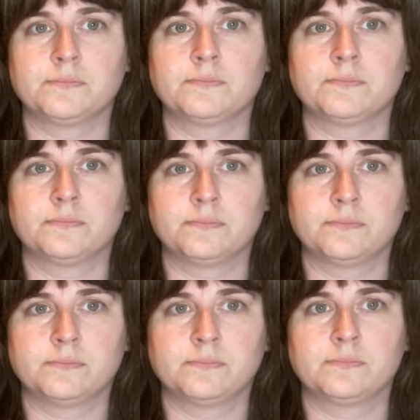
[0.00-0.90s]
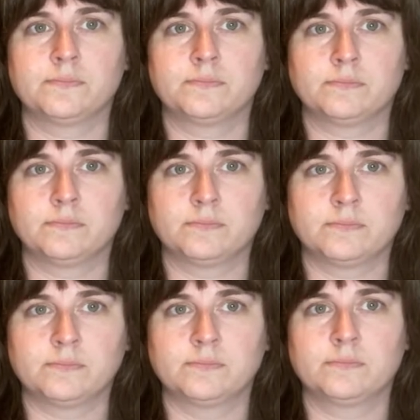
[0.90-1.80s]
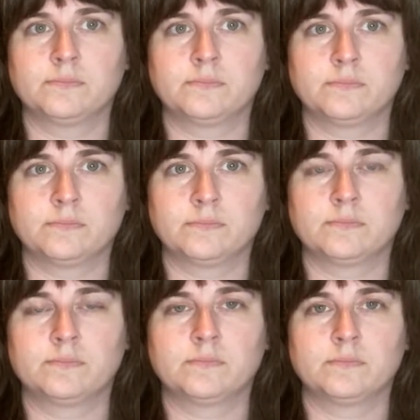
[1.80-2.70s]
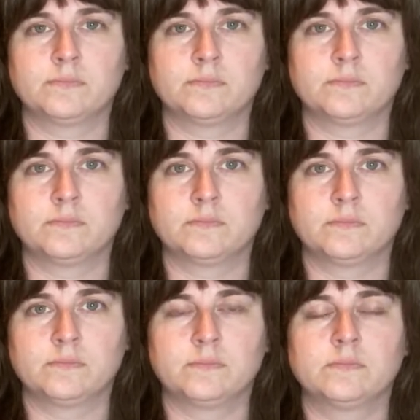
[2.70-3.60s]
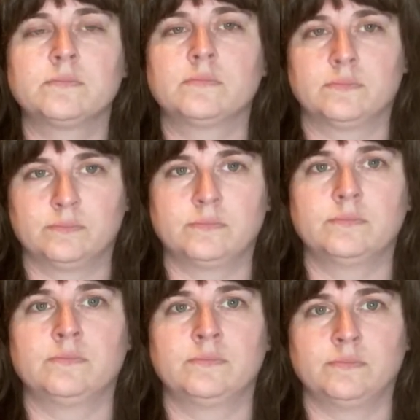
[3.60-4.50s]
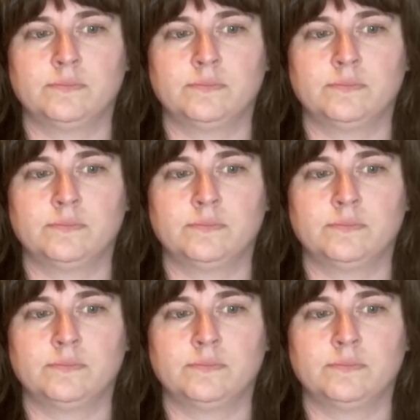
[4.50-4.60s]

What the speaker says: (not speaking)